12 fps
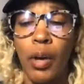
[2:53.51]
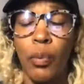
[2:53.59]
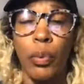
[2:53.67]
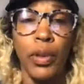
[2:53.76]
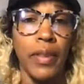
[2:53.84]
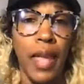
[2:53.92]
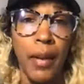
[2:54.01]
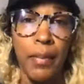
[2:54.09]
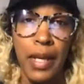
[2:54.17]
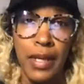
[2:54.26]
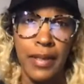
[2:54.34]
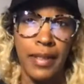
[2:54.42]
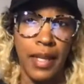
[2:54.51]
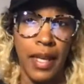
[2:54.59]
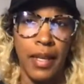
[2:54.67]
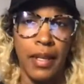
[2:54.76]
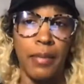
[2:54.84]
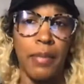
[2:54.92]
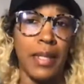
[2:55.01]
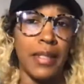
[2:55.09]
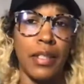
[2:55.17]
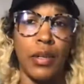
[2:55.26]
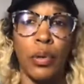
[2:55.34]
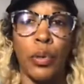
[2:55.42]
with that being said, it
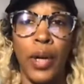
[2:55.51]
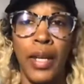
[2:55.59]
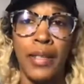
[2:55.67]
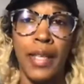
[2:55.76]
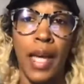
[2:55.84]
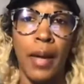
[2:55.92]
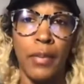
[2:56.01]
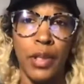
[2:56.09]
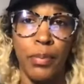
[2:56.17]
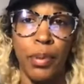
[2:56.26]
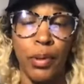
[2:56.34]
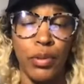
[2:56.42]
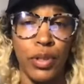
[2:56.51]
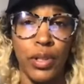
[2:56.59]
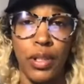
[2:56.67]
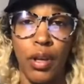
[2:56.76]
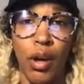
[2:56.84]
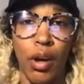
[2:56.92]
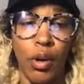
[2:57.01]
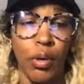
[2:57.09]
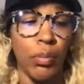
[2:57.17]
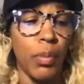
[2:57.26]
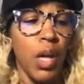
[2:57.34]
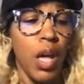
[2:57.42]
makes it a great time to purchase a
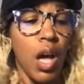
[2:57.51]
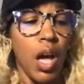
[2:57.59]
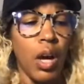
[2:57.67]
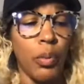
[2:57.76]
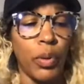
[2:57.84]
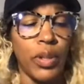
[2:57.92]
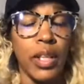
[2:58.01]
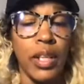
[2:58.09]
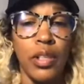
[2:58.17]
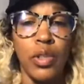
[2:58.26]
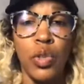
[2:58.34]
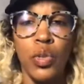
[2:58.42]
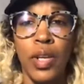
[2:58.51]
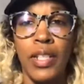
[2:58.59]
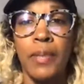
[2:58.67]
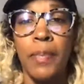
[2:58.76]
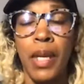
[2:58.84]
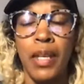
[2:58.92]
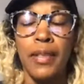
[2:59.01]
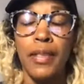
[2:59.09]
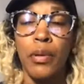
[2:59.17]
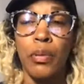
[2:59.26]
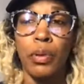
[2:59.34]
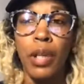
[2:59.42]
home. With the interest rates being
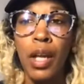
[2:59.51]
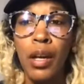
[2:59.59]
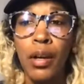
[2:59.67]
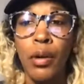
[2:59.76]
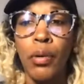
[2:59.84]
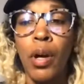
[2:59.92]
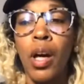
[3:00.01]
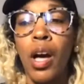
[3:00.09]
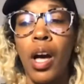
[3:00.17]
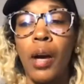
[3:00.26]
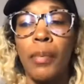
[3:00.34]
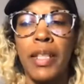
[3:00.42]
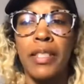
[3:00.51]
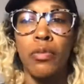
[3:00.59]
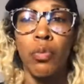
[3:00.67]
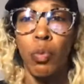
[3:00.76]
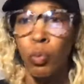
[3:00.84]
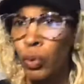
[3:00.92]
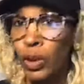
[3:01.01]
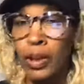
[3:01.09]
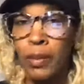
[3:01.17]
so low, it's really